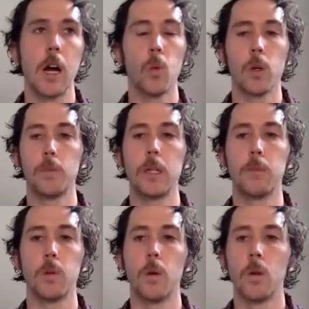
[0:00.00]
out where
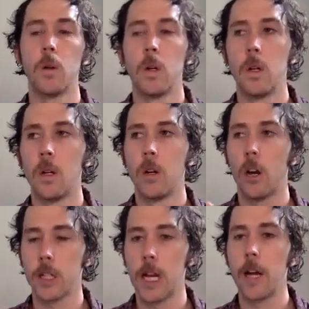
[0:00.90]
people
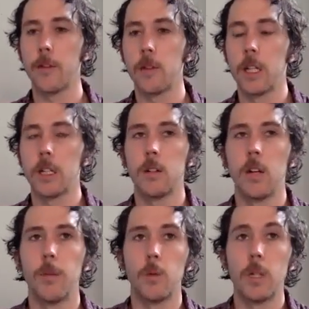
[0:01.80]
are gathering.
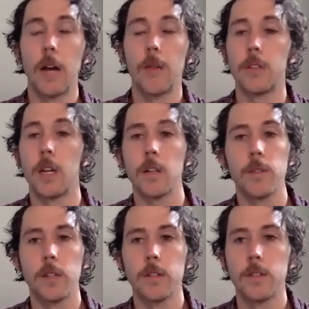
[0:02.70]
I mean, we have a tech
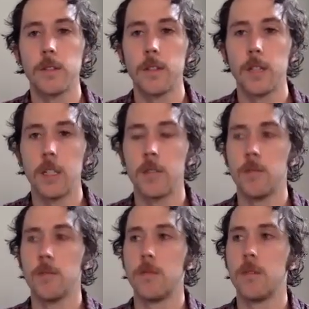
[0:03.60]
fest
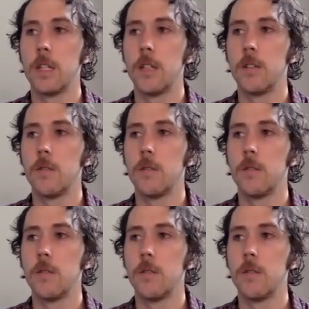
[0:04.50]
in Little